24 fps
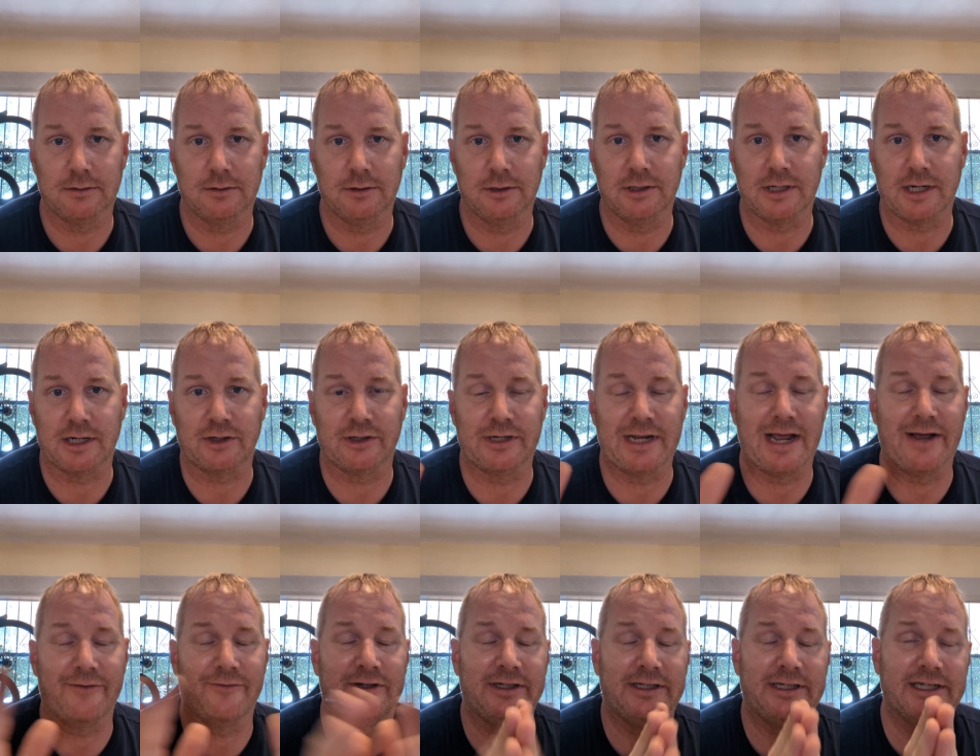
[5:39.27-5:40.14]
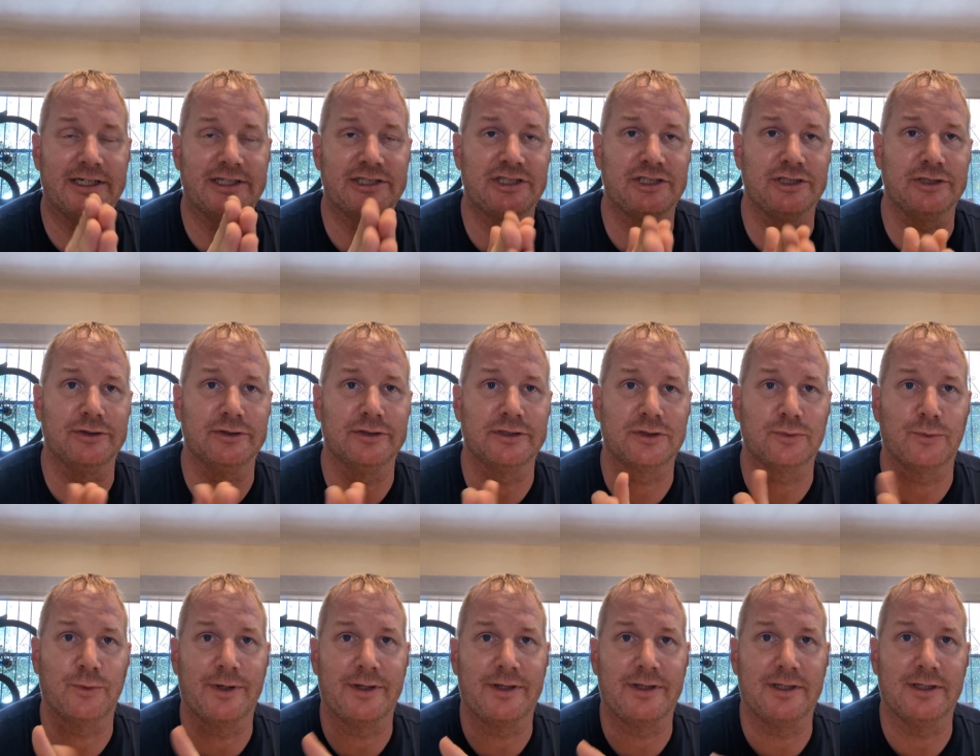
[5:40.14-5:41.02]
You're not going to have any issues
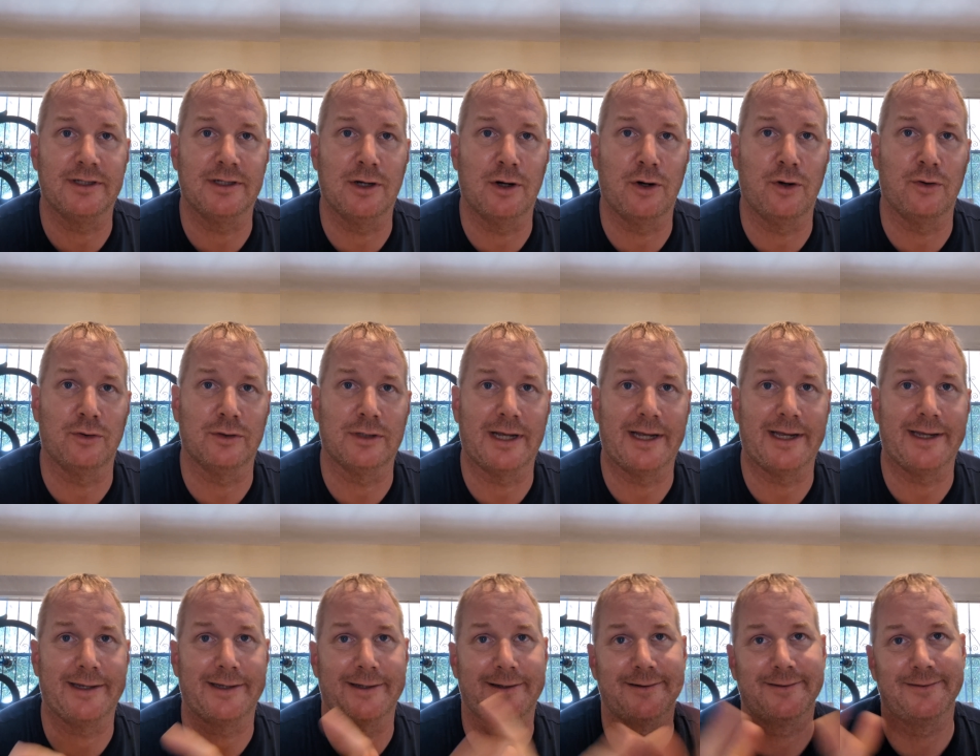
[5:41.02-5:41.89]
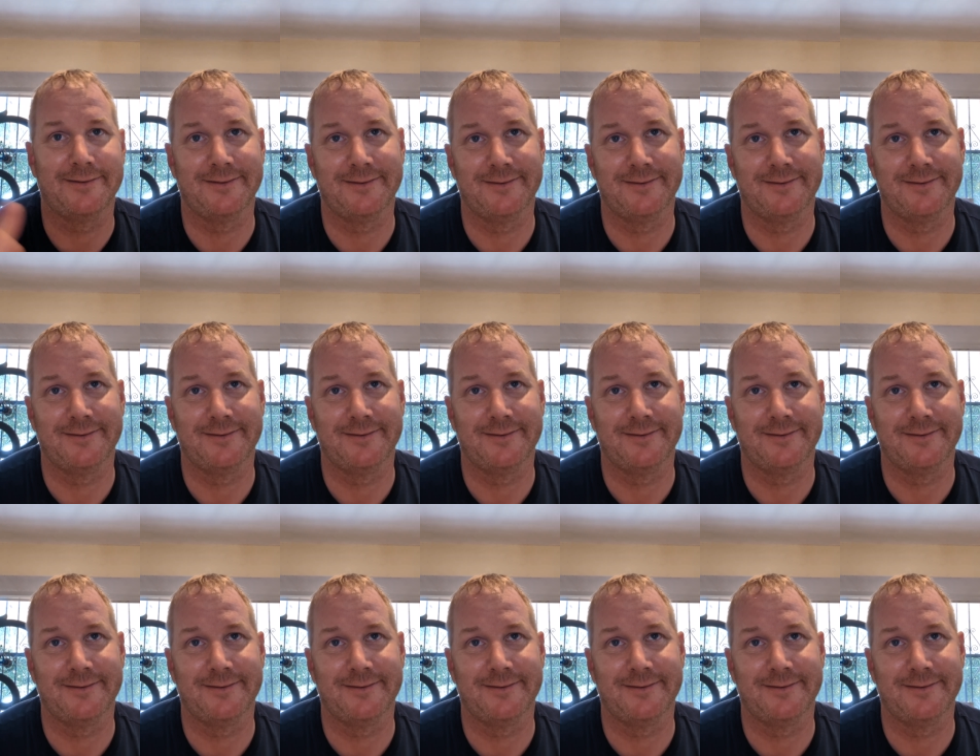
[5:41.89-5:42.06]
with, you know, like